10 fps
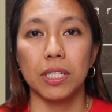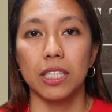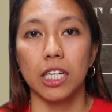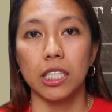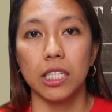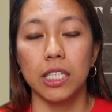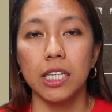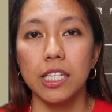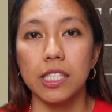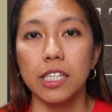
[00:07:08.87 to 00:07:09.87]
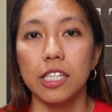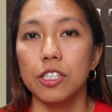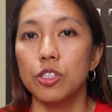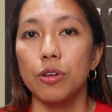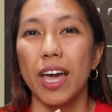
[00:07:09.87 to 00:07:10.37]
but not the least
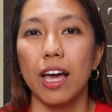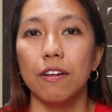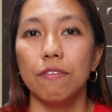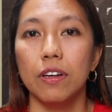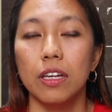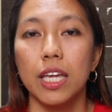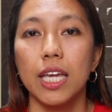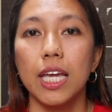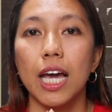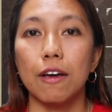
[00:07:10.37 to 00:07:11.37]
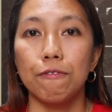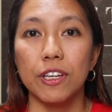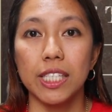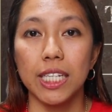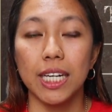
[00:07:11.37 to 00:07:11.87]
is to have a
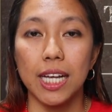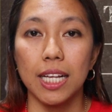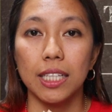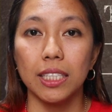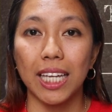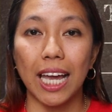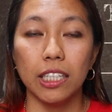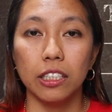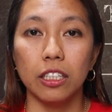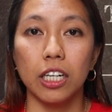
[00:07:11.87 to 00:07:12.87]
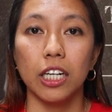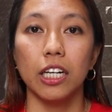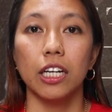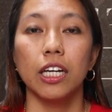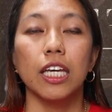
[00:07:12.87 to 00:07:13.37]
physical
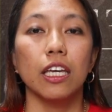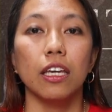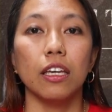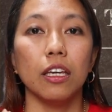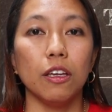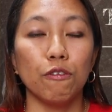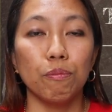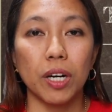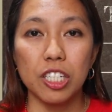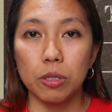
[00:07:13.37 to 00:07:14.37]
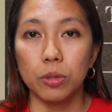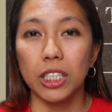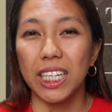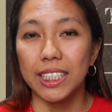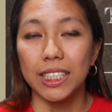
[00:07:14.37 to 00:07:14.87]
calendar, if possible
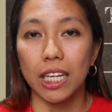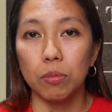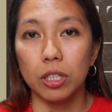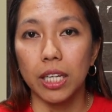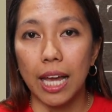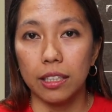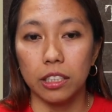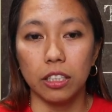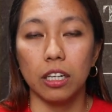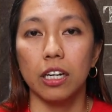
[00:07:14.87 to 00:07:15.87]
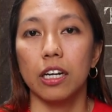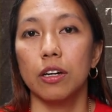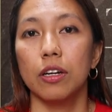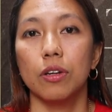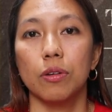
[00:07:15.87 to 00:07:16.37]
a table
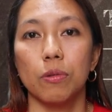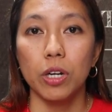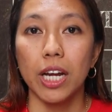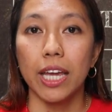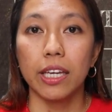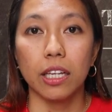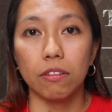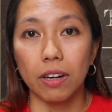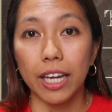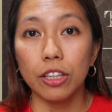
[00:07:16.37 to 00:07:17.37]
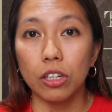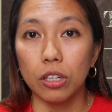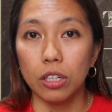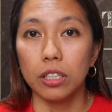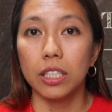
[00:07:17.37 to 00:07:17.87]
calendar, where I can write
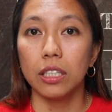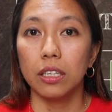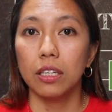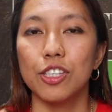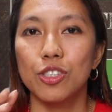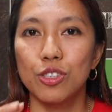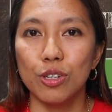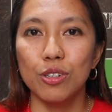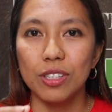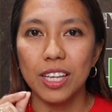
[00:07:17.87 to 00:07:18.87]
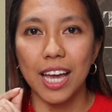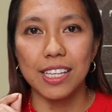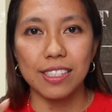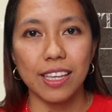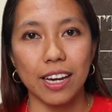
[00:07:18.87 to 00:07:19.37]
on as soon
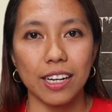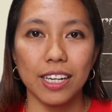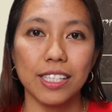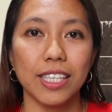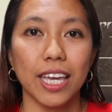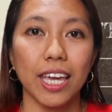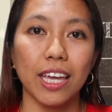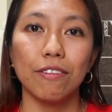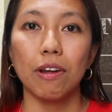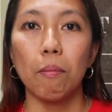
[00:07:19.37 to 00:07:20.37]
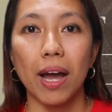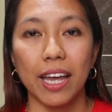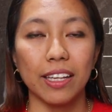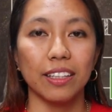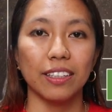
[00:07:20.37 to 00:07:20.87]
as there is a
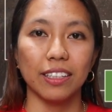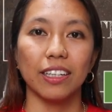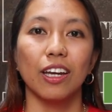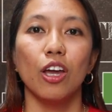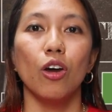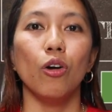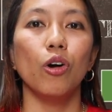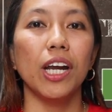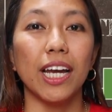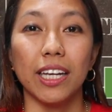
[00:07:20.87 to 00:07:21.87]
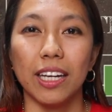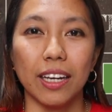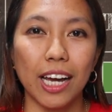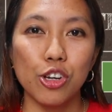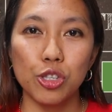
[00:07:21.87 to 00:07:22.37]
reminder or an
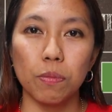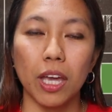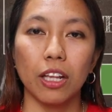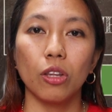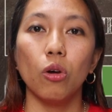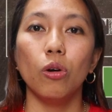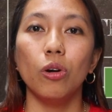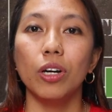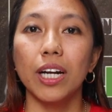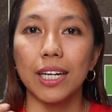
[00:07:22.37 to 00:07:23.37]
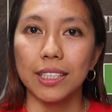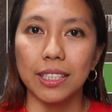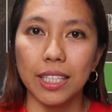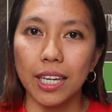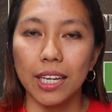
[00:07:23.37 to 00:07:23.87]
announcement or a
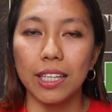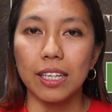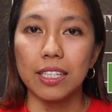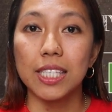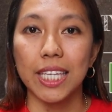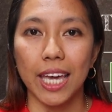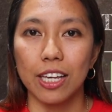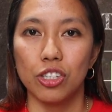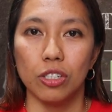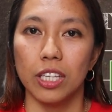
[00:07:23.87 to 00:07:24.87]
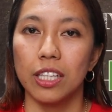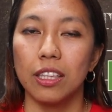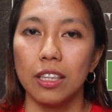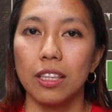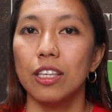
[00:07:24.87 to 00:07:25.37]
date, a schedule that
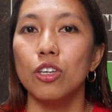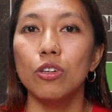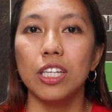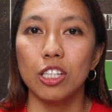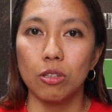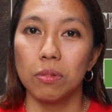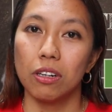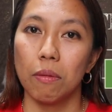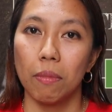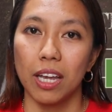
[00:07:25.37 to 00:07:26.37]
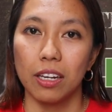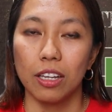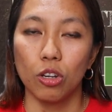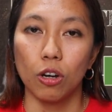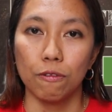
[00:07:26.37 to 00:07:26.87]
you need to be
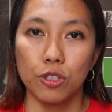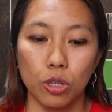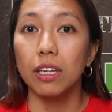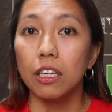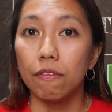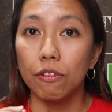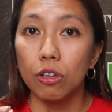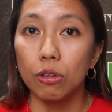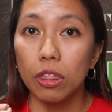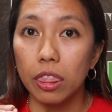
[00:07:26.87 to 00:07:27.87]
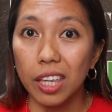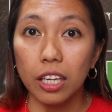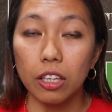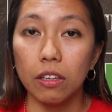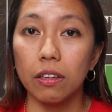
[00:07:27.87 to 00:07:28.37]
reminded of. Even if you
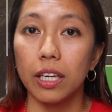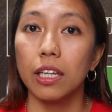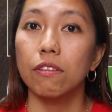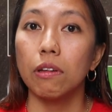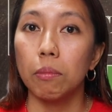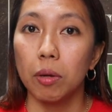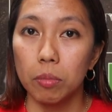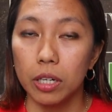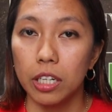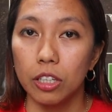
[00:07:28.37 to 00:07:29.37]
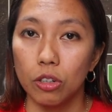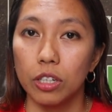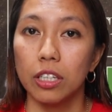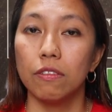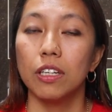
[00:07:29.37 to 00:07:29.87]
think you can remember it,
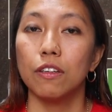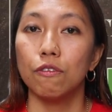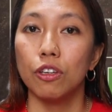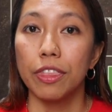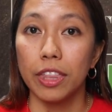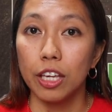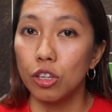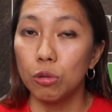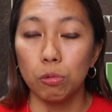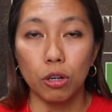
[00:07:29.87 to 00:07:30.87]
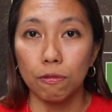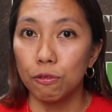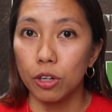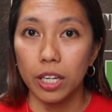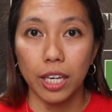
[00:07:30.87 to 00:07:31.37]
or even if you think you won't
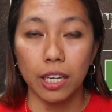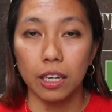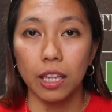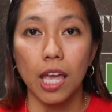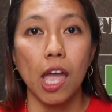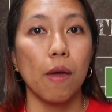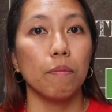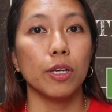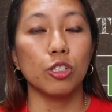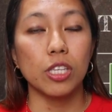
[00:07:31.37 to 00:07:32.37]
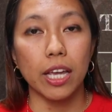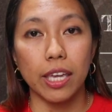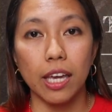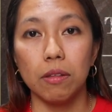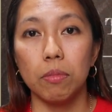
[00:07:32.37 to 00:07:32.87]
forget it, because
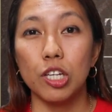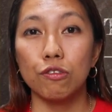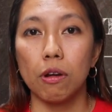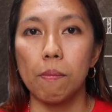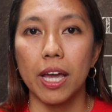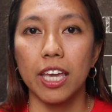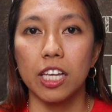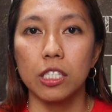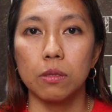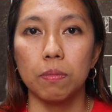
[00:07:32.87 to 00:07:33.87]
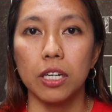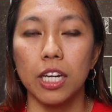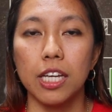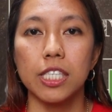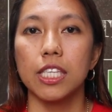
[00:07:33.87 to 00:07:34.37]
again, based from my
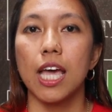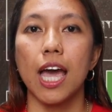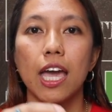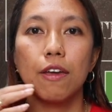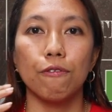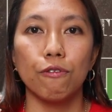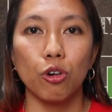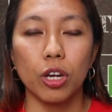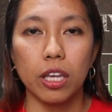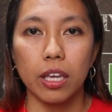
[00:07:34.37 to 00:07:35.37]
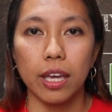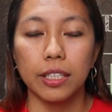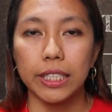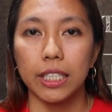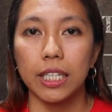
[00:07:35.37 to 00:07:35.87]
experience, I forget